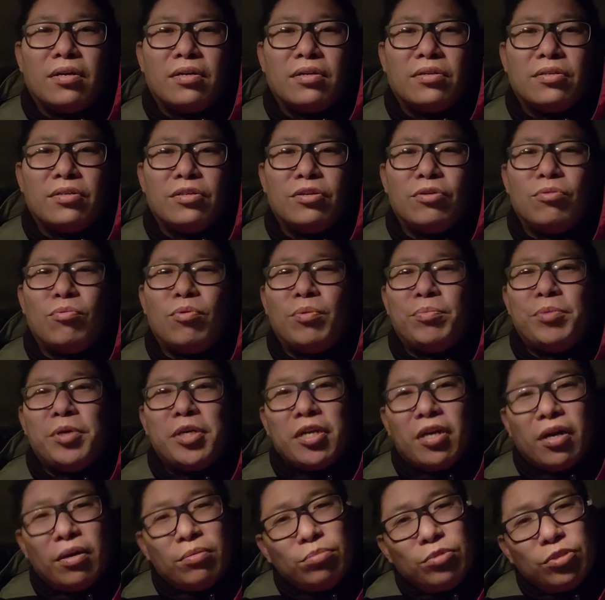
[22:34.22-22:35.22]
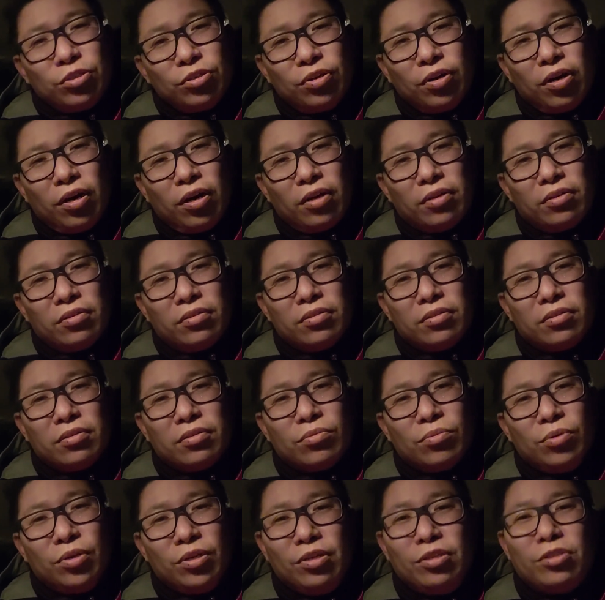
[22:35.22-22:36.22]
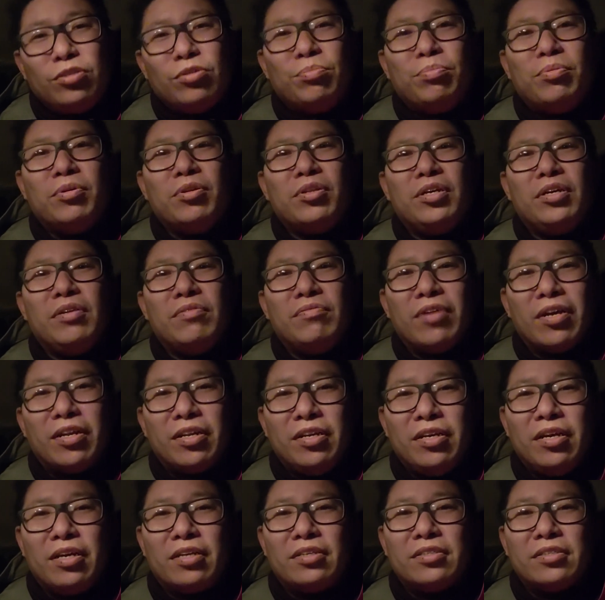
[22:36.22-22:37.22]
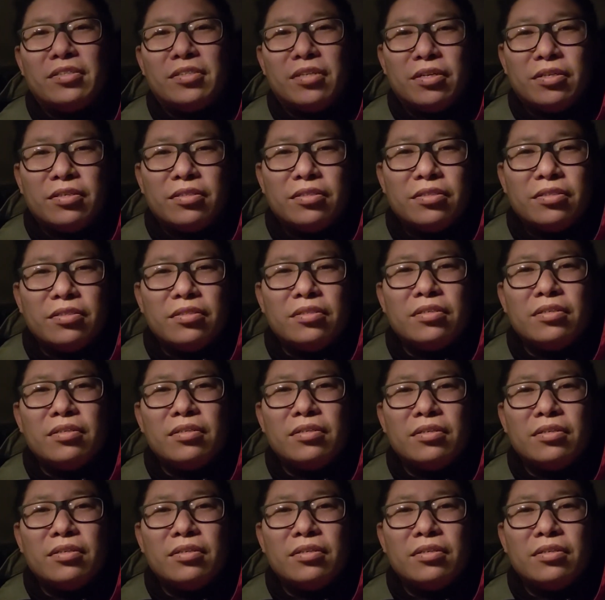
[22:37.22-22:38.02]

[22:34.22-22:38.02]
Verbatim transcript: You know, when we come to God, we need to believe that he exists.